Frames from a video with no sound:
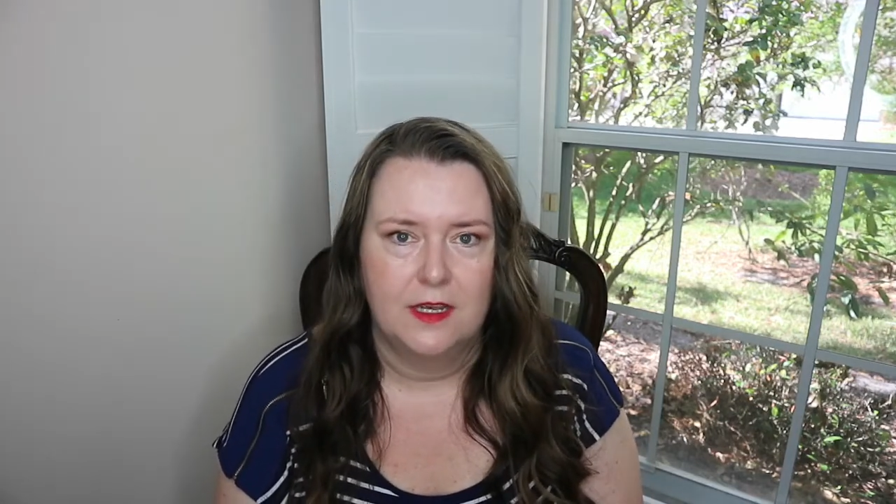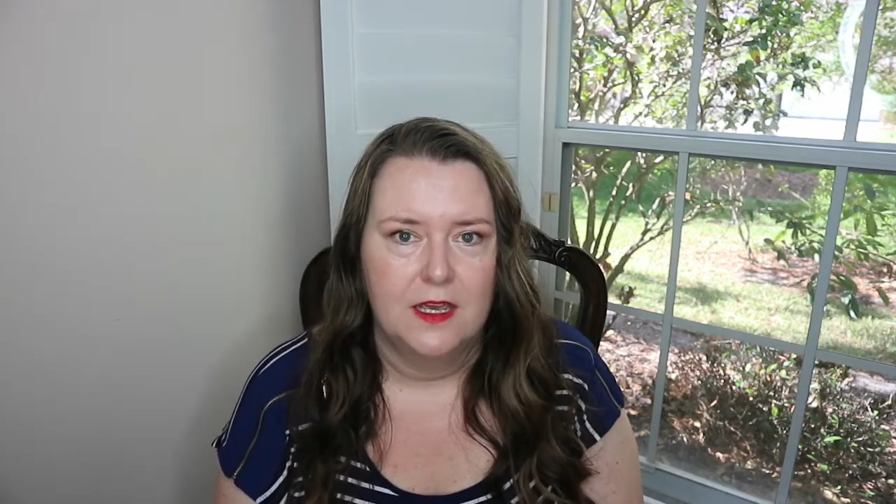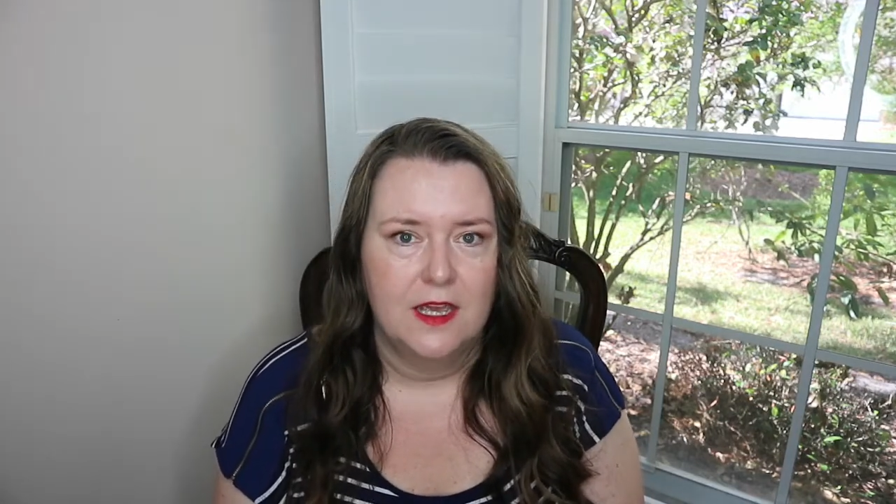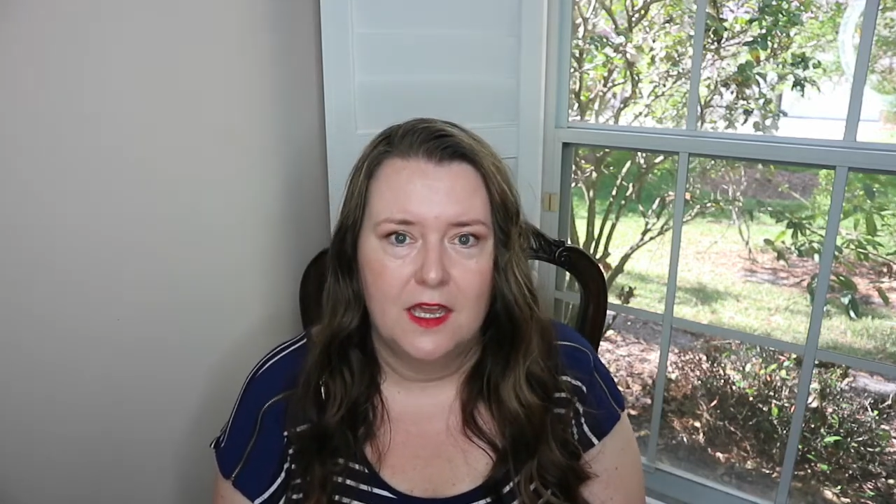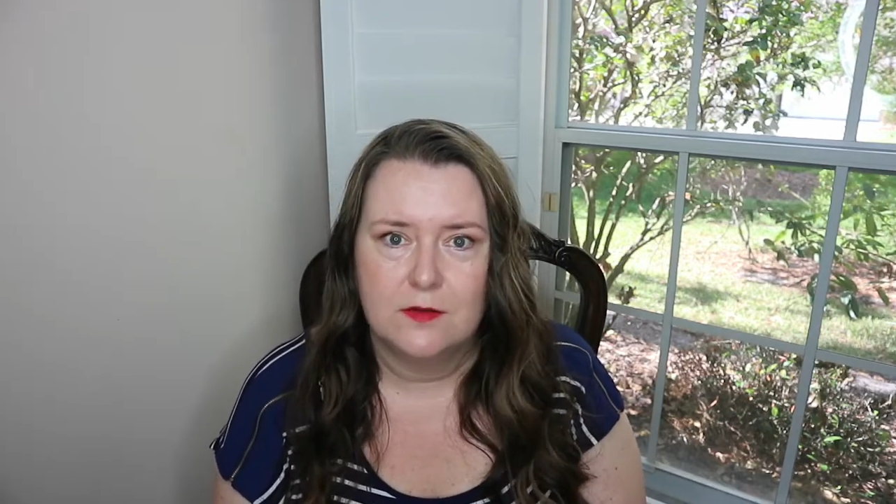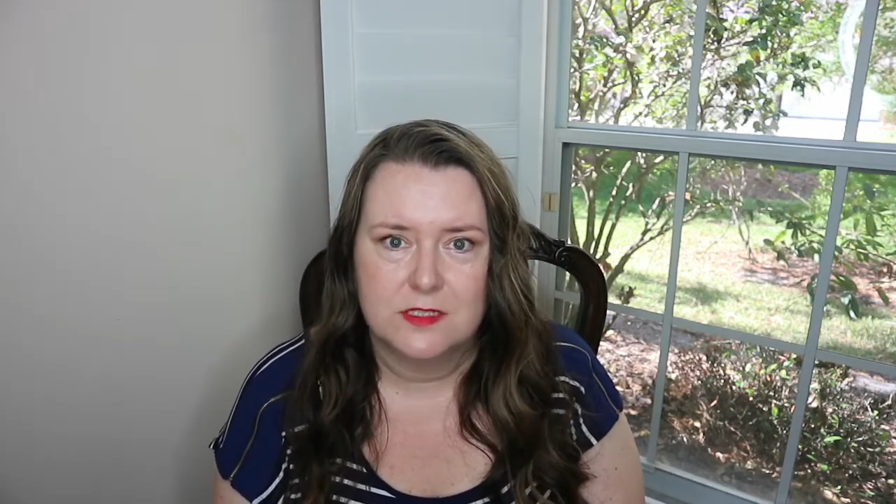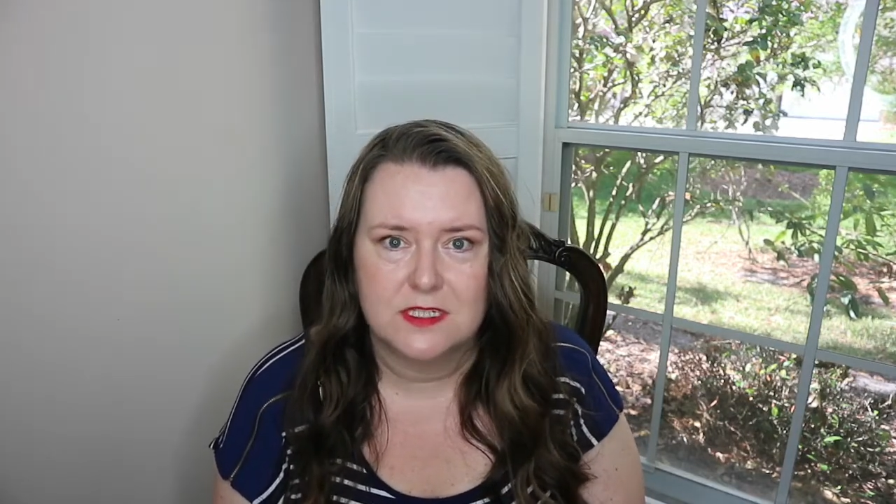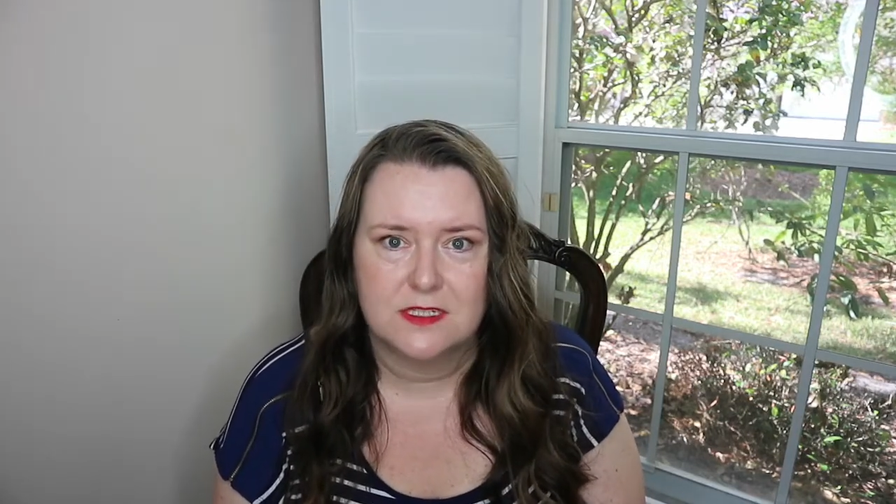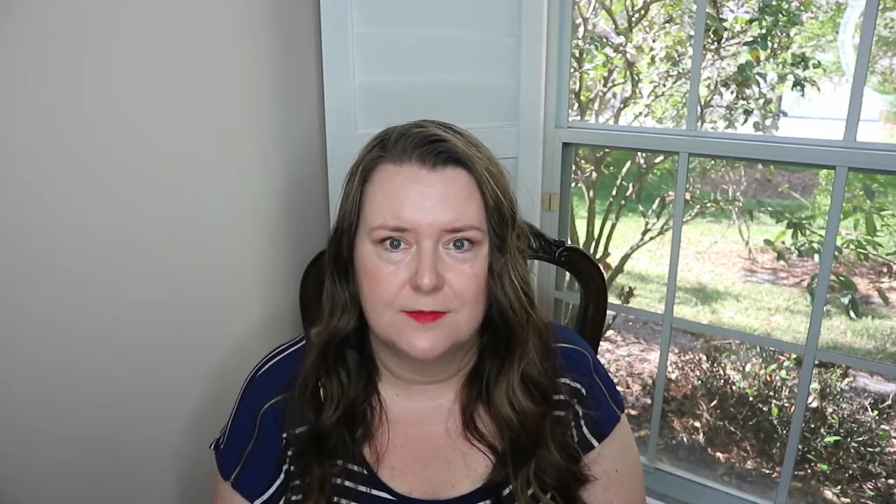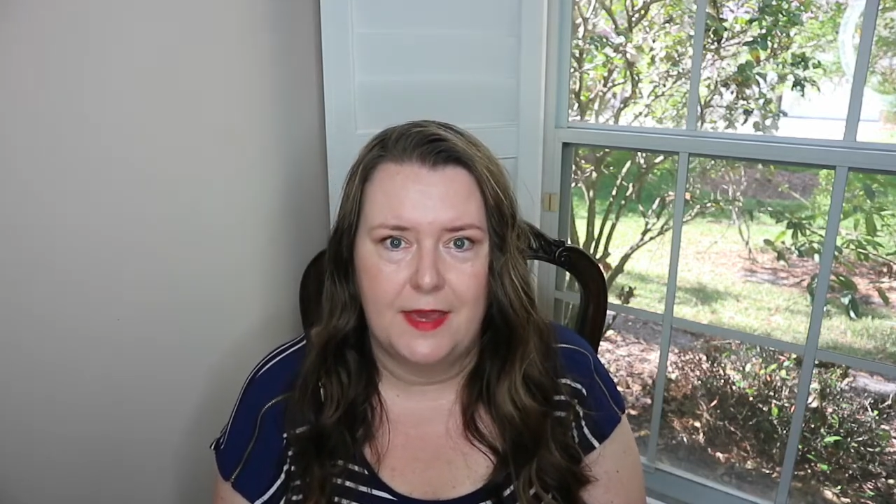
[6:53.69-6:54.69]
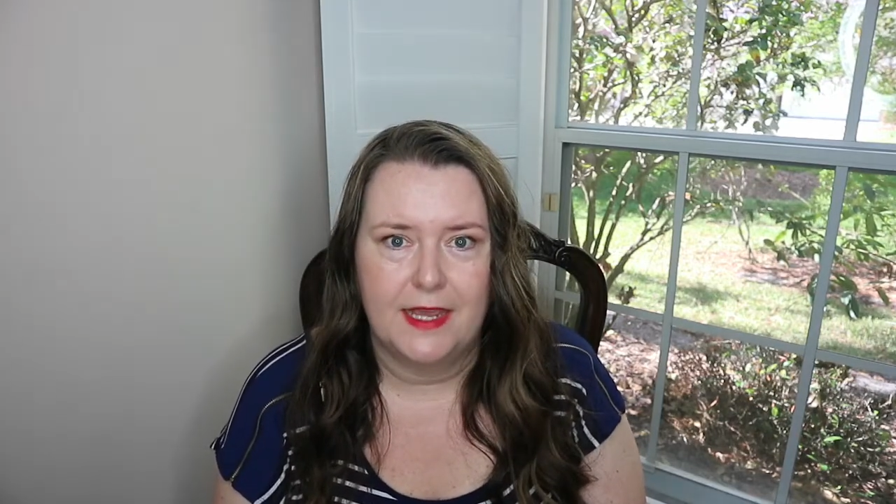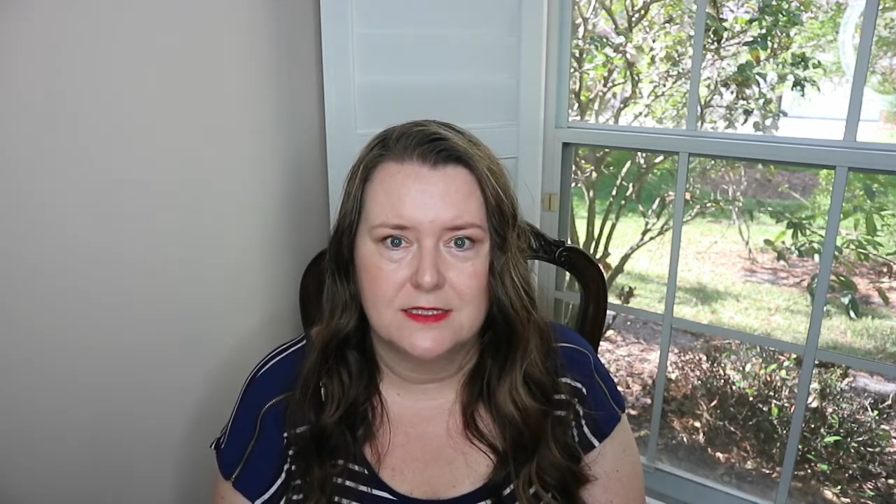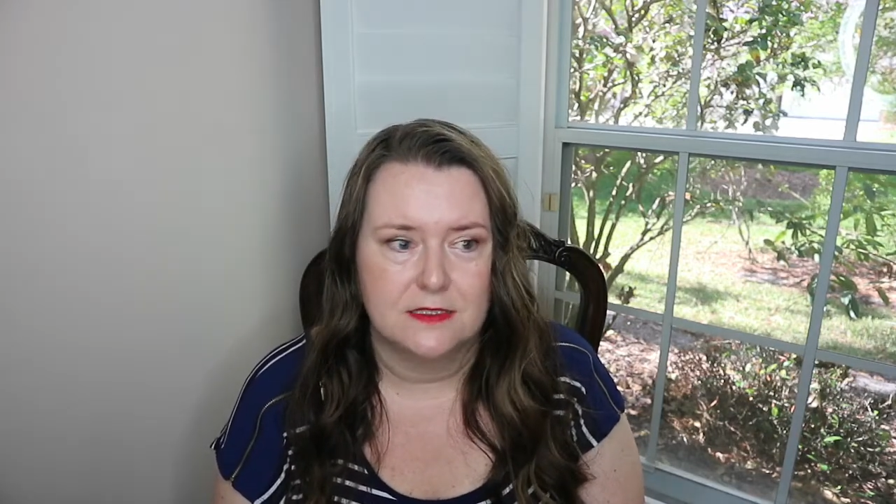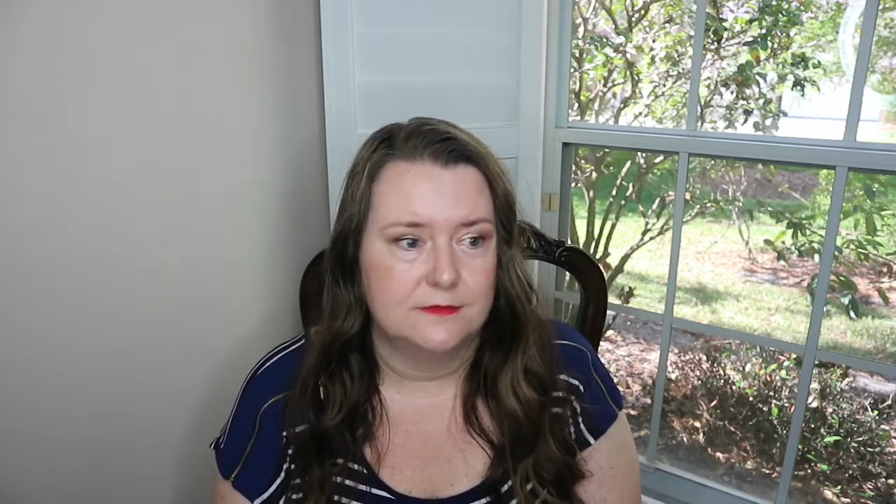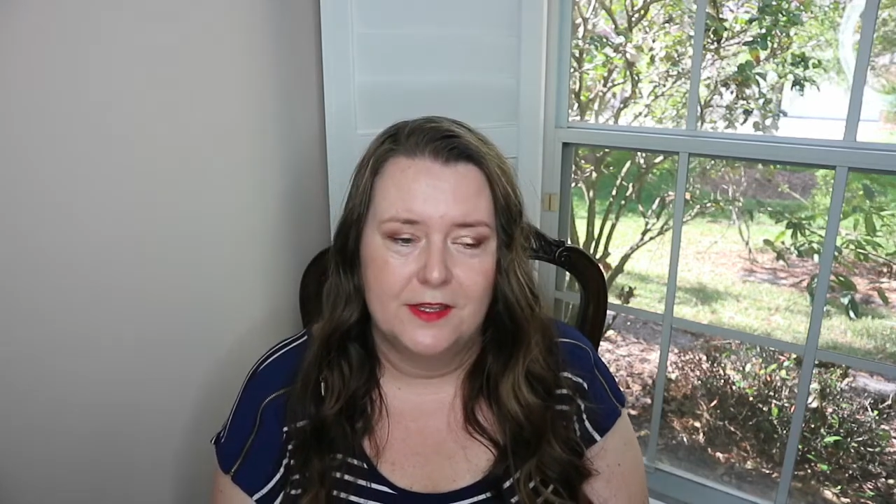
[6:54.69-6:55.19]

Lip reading: It was just amazing.